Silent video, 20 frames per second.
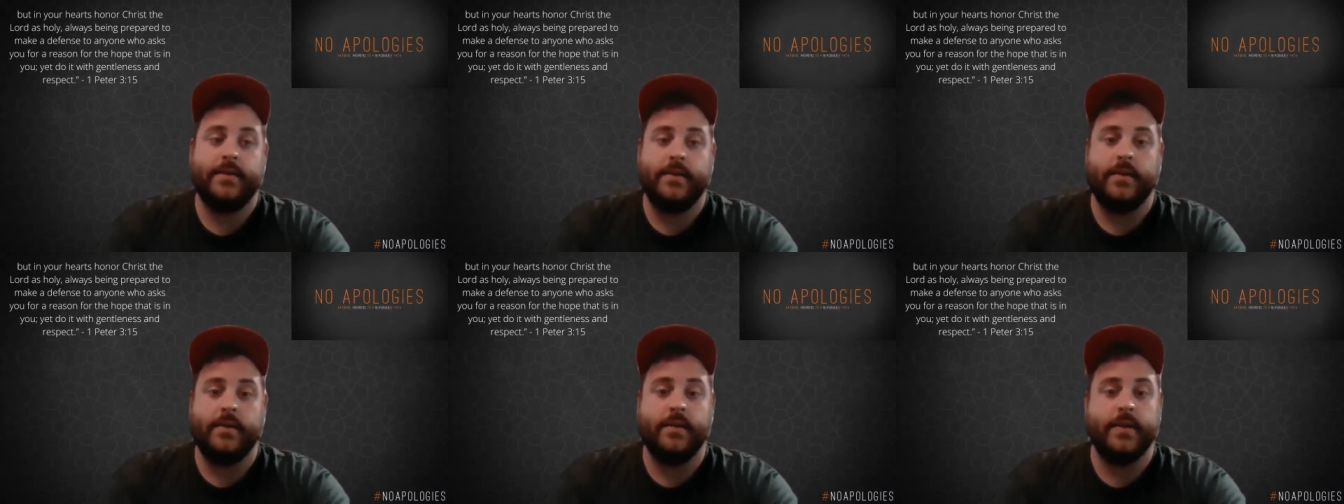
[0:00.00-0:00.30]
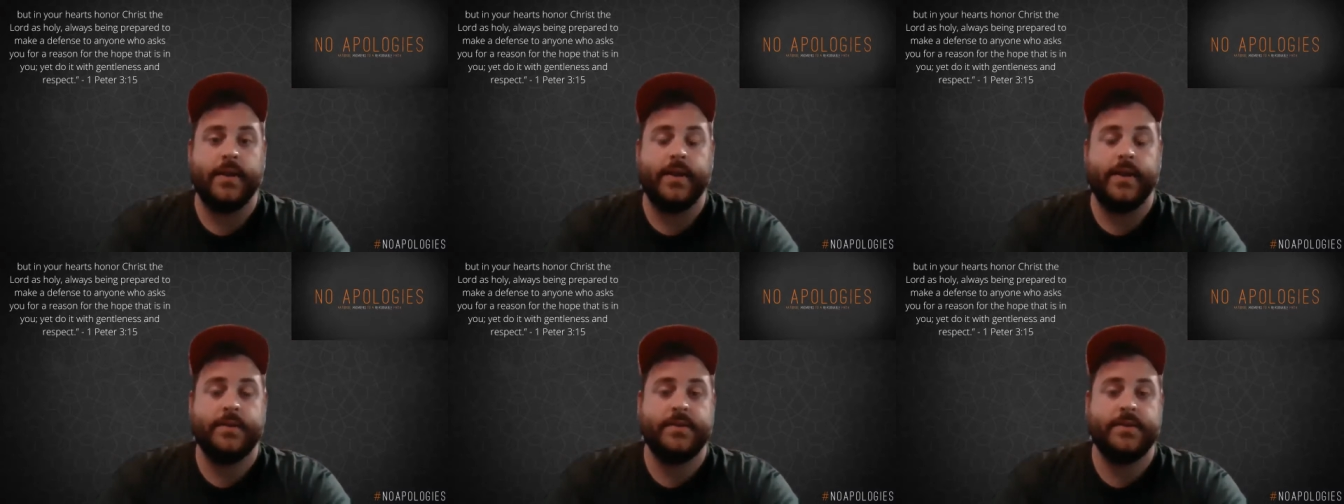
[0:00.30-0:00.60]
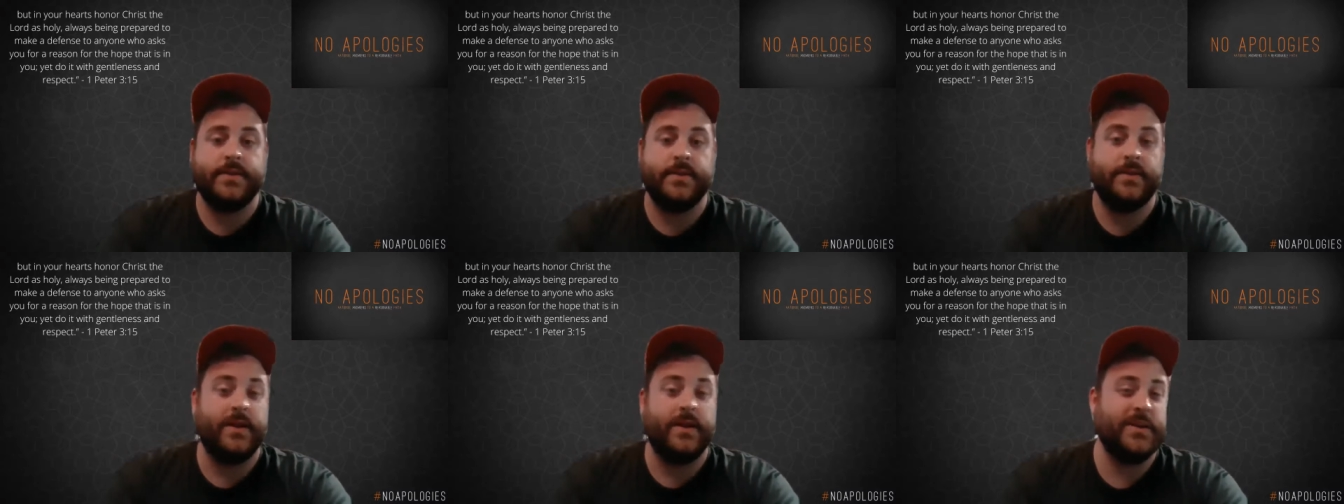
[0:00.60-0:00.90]
All right.
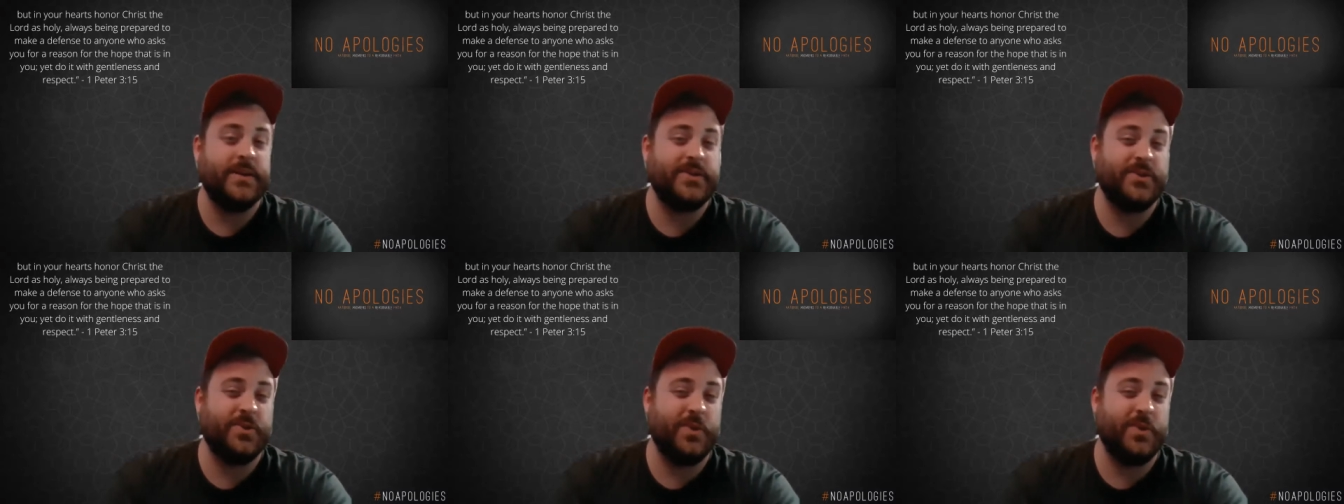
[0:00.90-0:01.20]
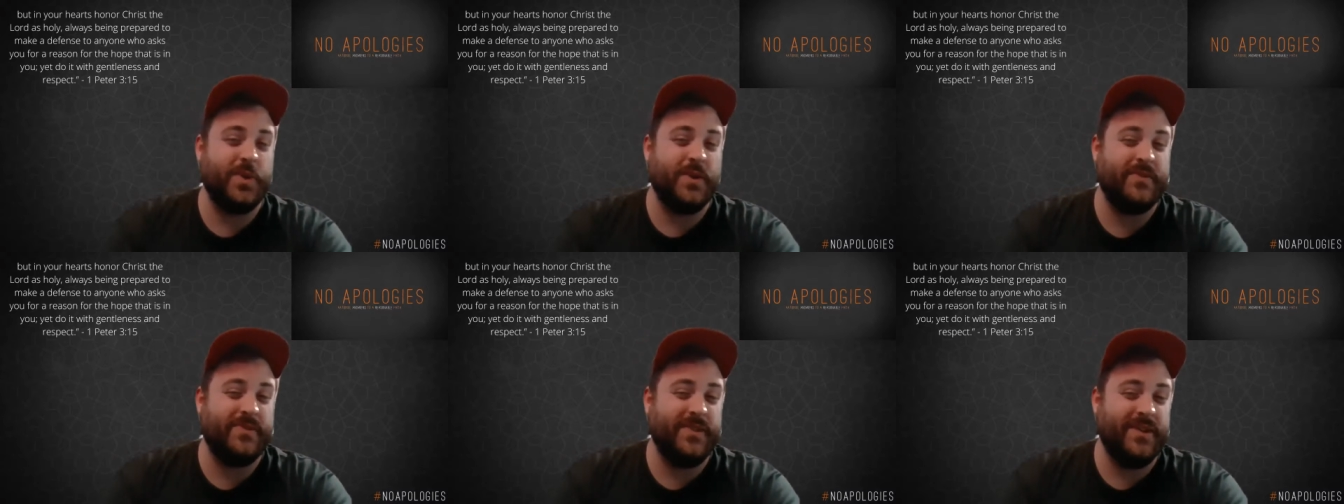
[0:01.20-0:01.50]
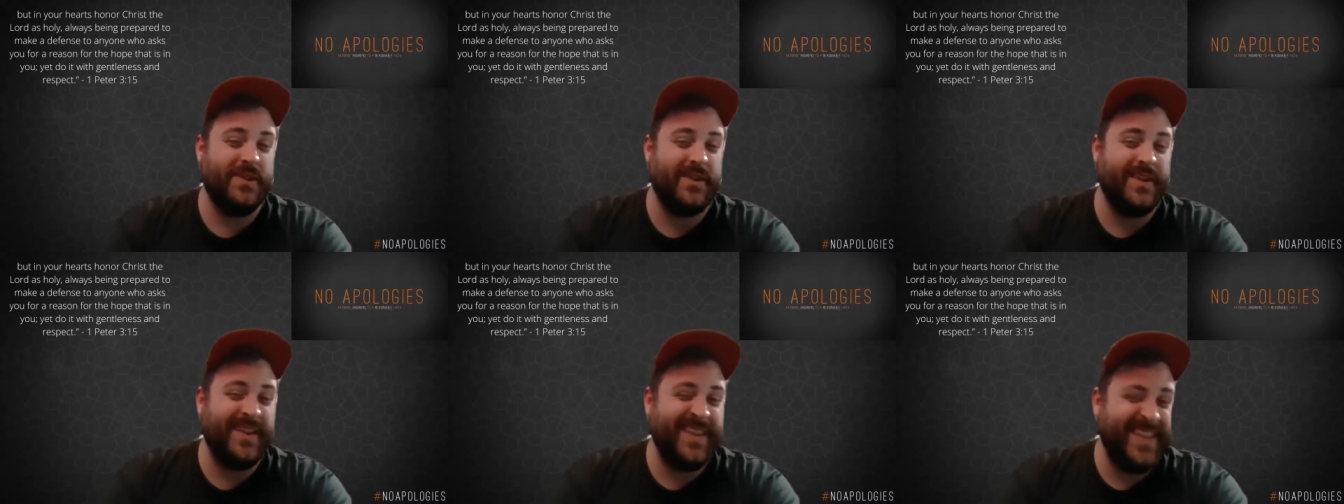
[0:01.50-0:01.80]
So they're not sure if
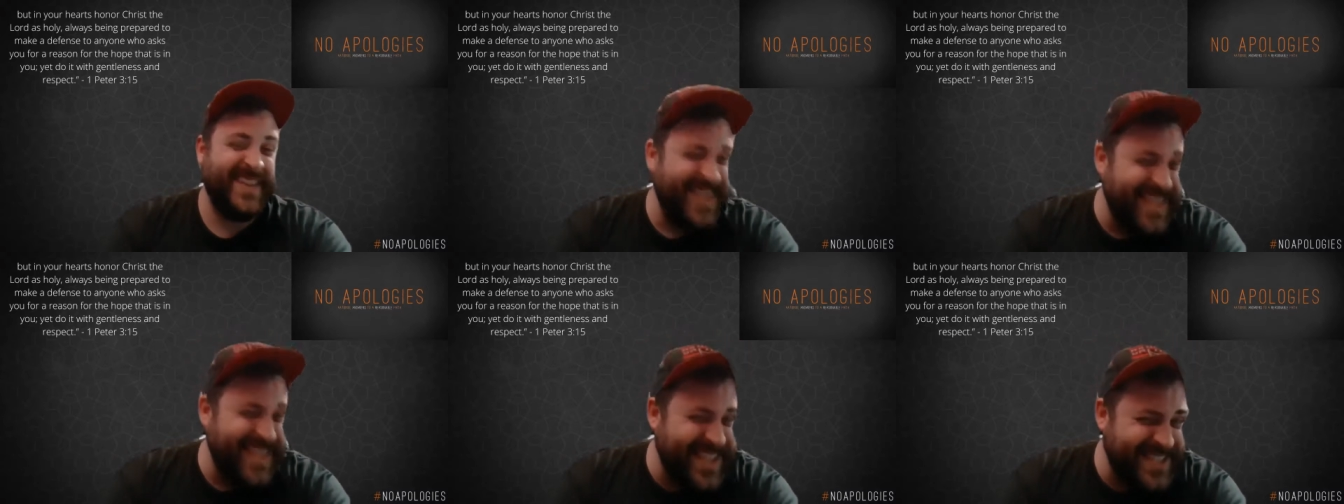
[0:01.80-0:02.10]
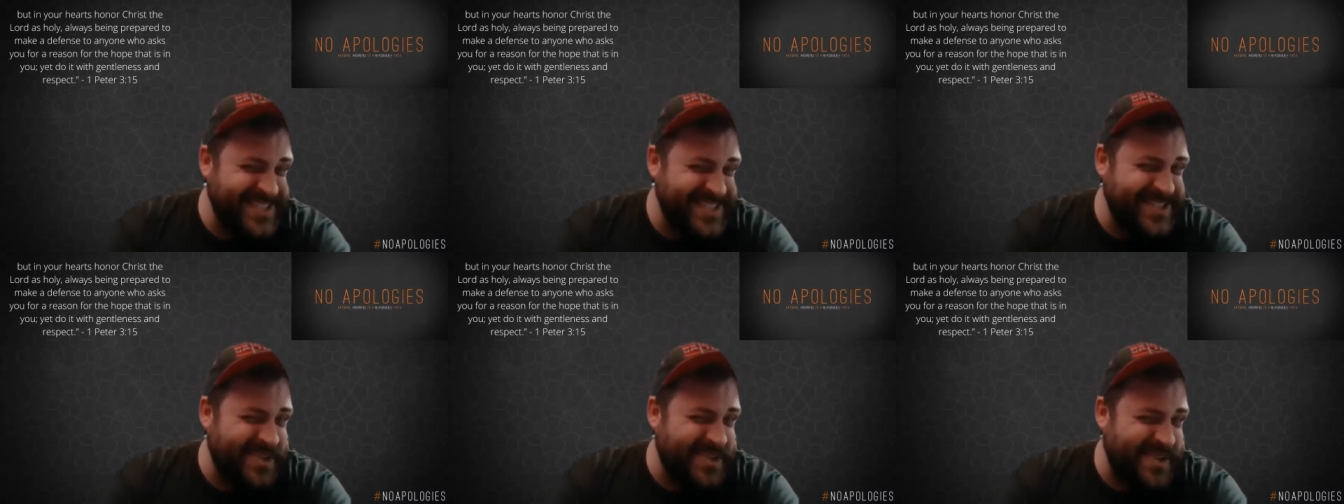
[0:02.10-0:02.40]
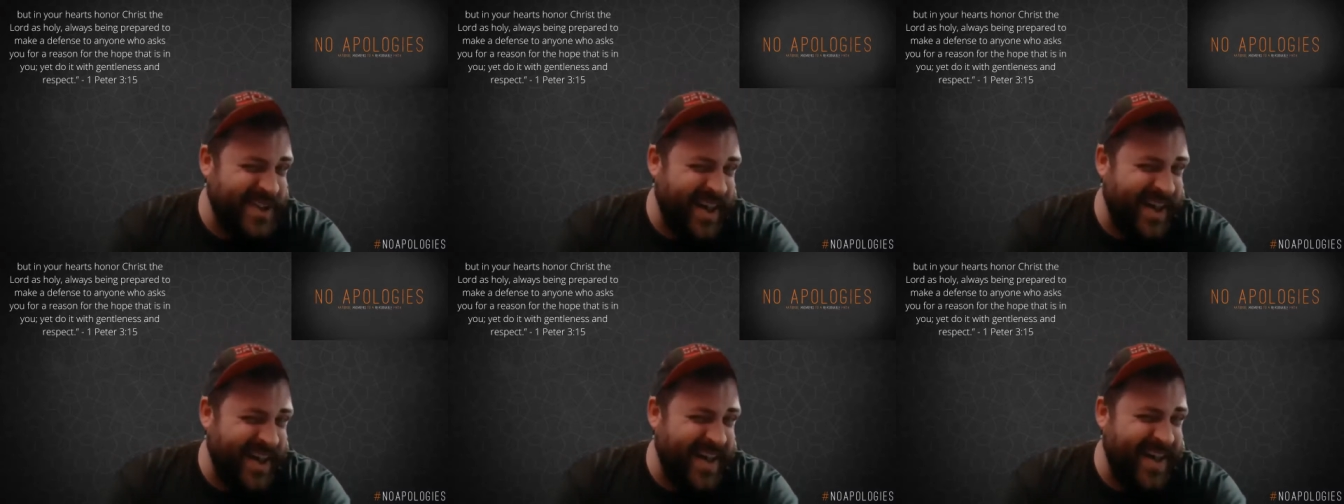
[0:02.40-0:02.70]
there is no
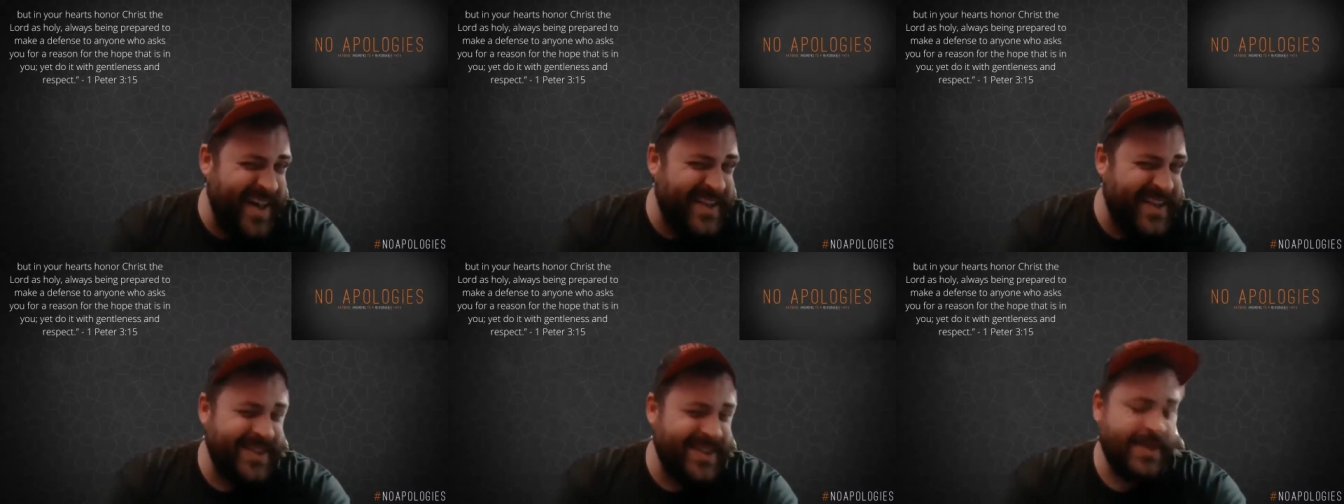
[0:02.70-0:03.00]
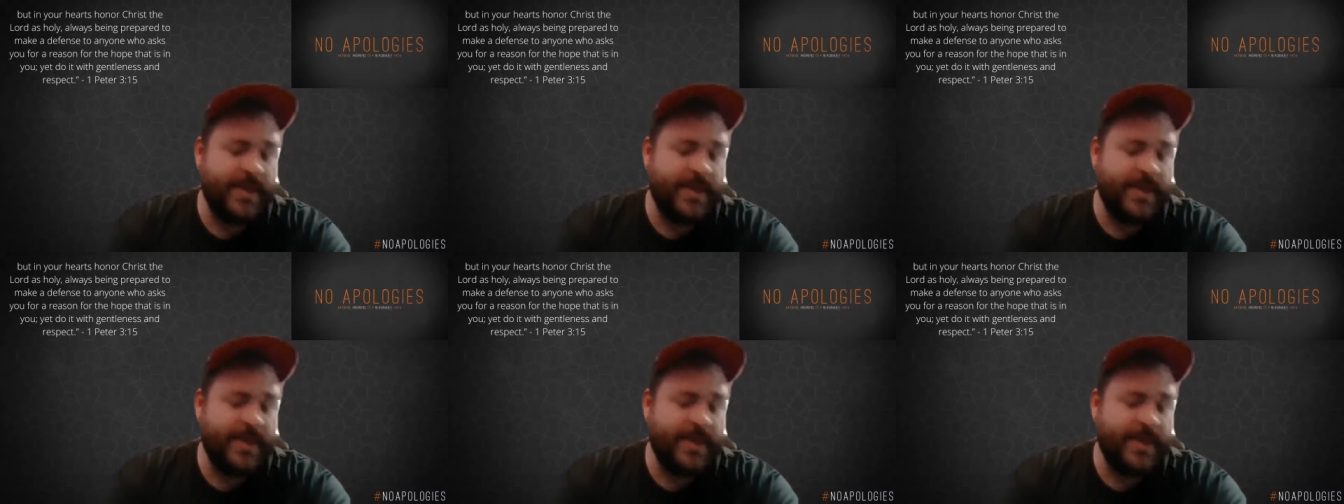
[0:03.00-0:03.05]
God,